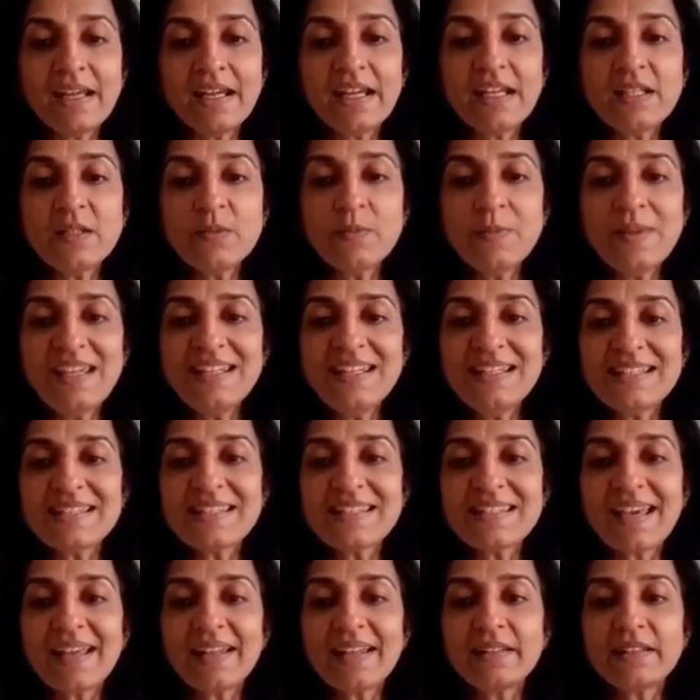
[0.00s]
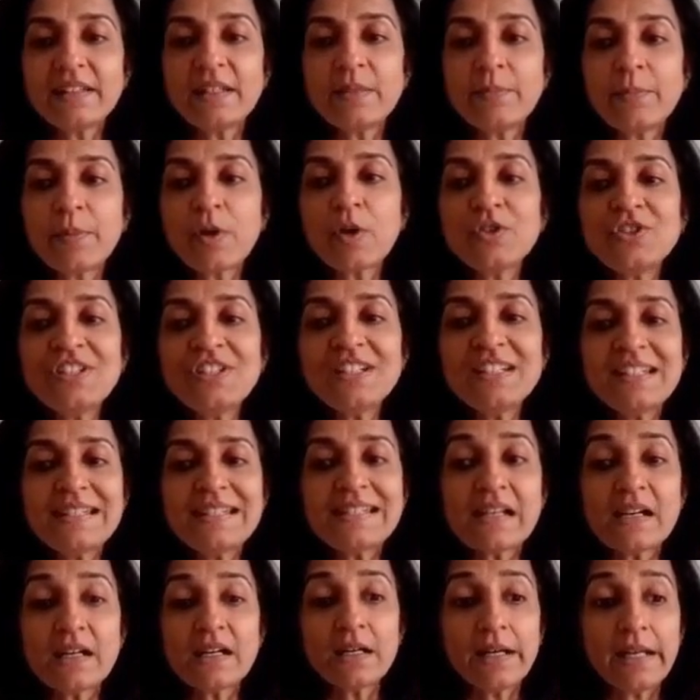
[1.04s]
It means that the project
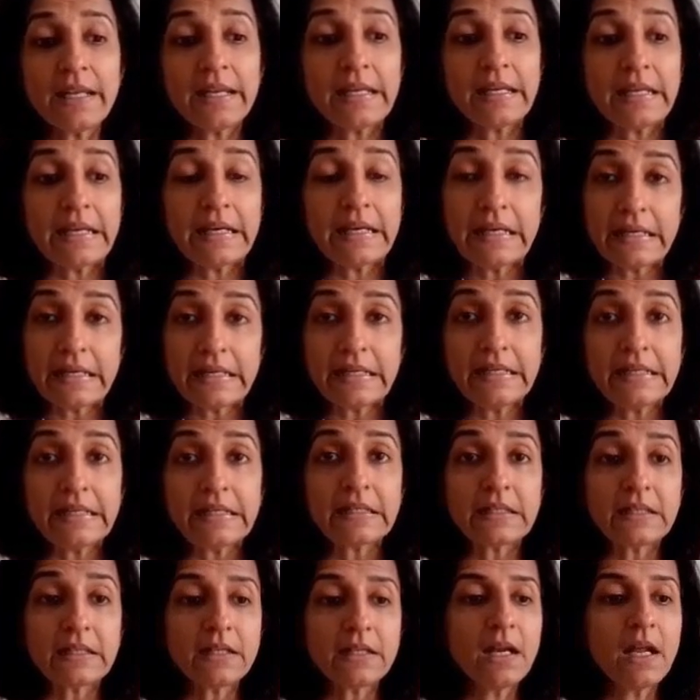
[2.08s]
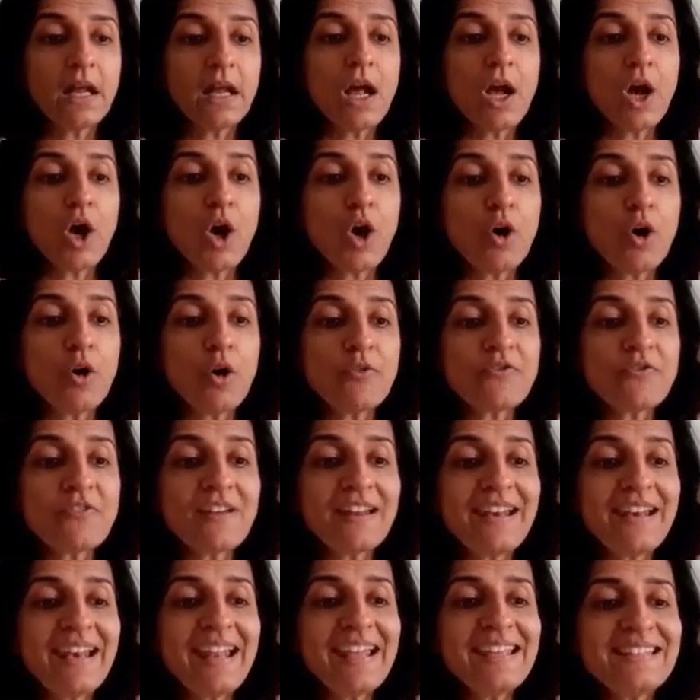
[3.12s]
is earning a return of
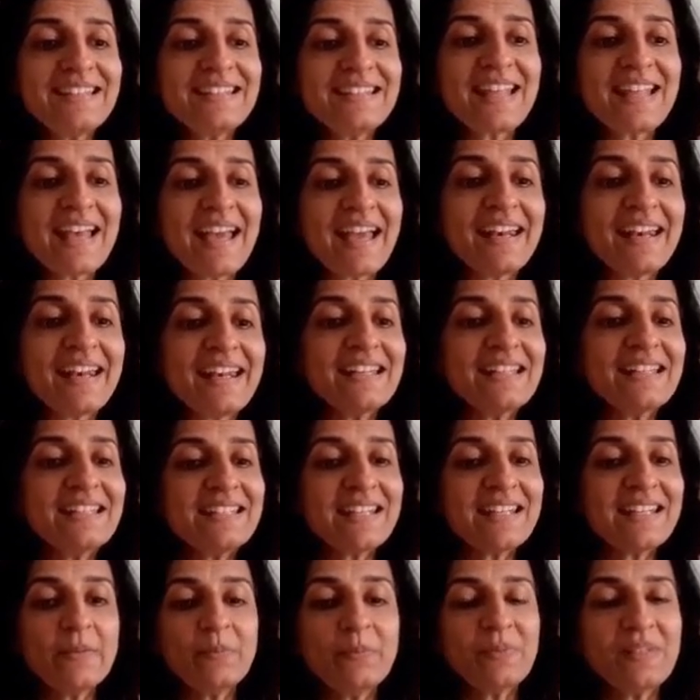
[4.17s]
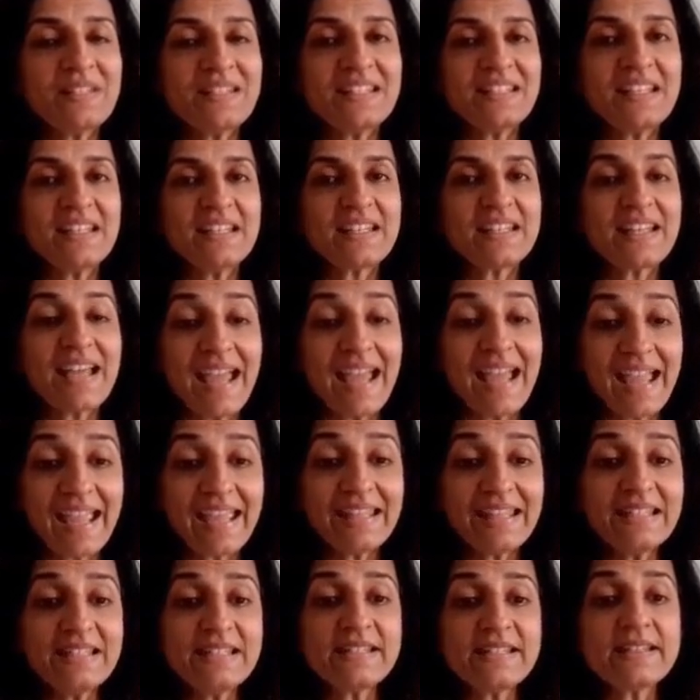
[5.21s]
less than 10%.
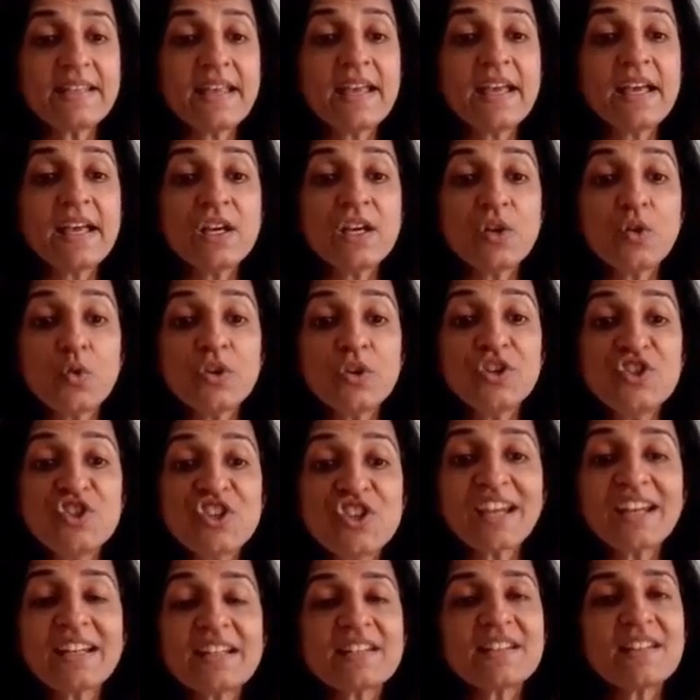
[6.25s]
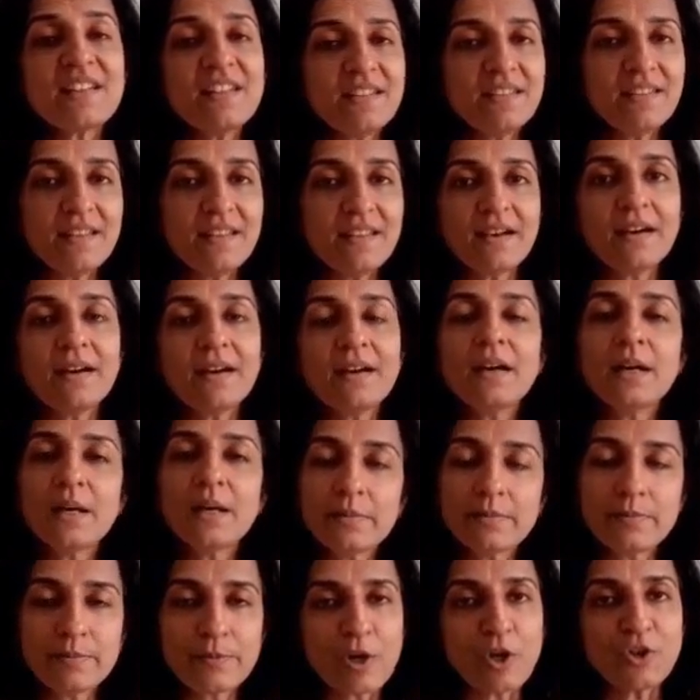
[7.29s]
Hence, reject the
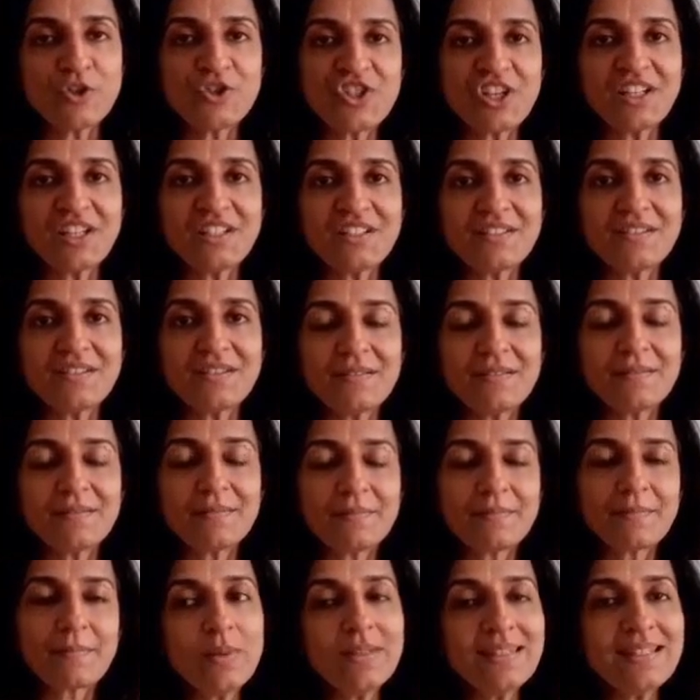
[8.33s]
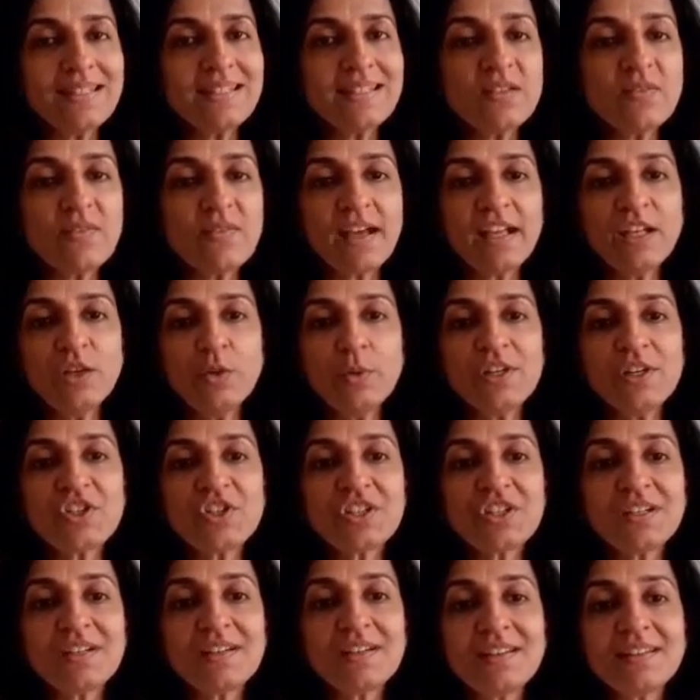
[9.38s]
project. Now, in this
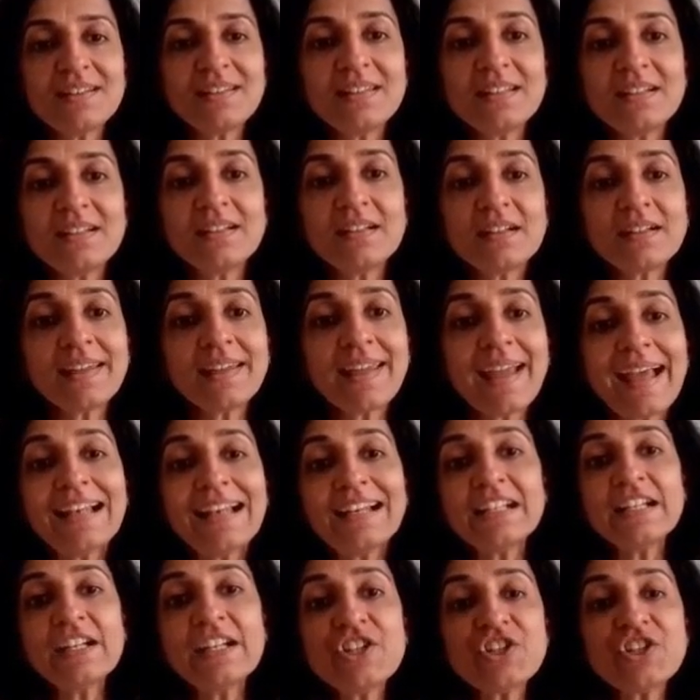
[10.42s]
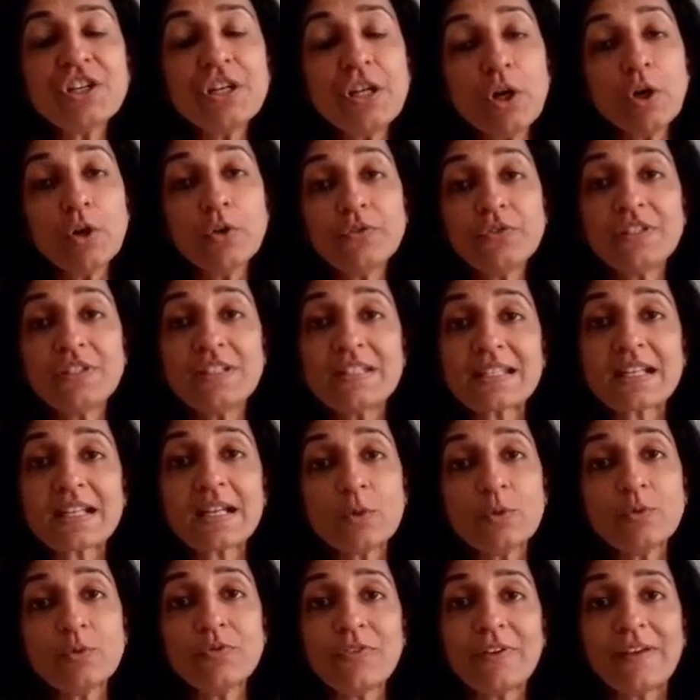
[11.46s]
evaluation, the calculation of
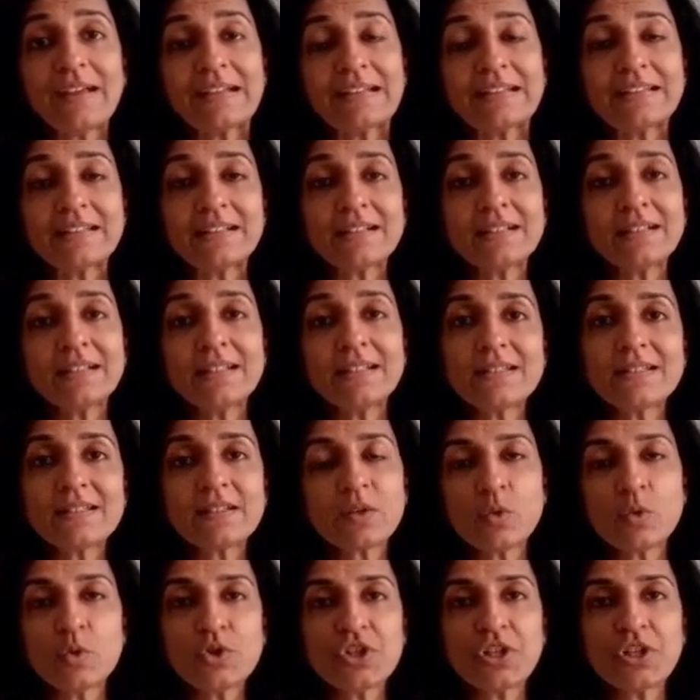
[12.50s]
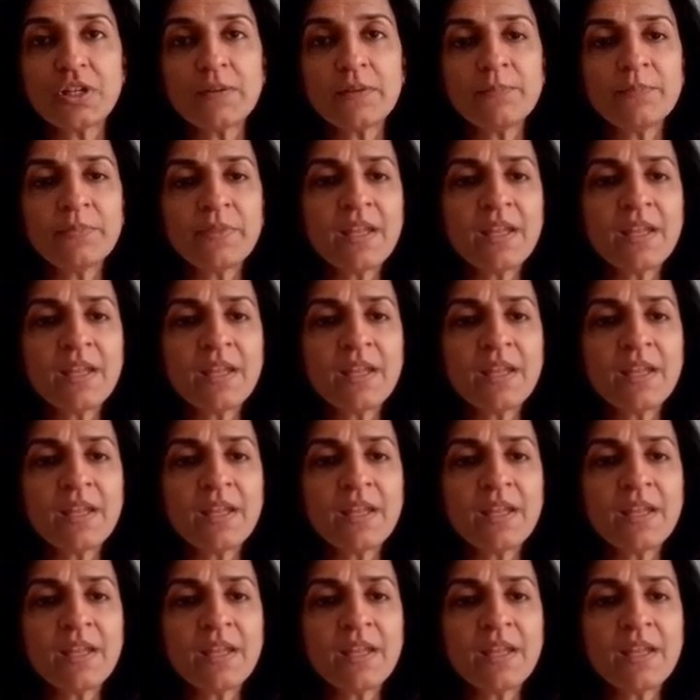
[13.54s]
discount factor is crucial.